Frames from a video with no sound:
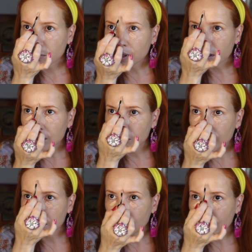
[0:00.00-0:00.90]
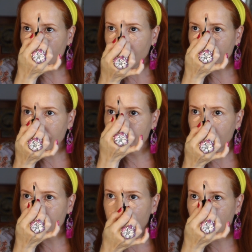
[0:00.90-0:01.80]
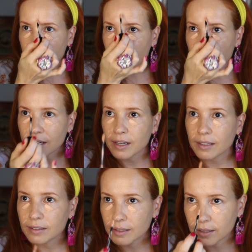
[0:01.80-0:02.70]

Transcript: Bring a little bit of light in this area.